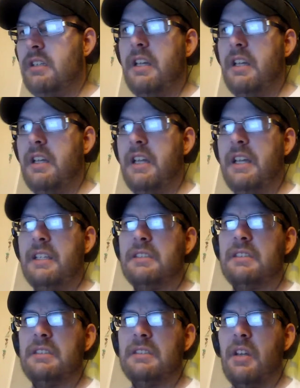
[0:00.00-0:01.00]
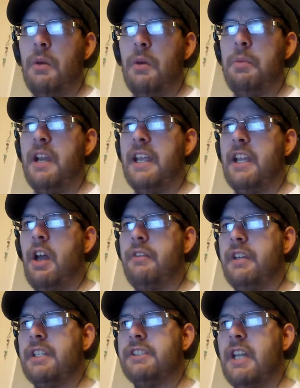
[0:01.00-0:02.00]
it's I'll put a link over
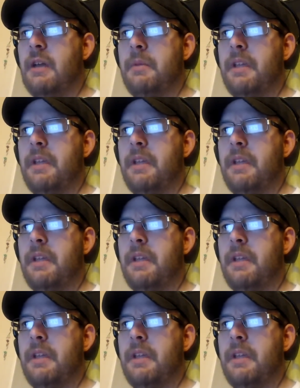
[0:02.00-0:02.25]
in the chat, but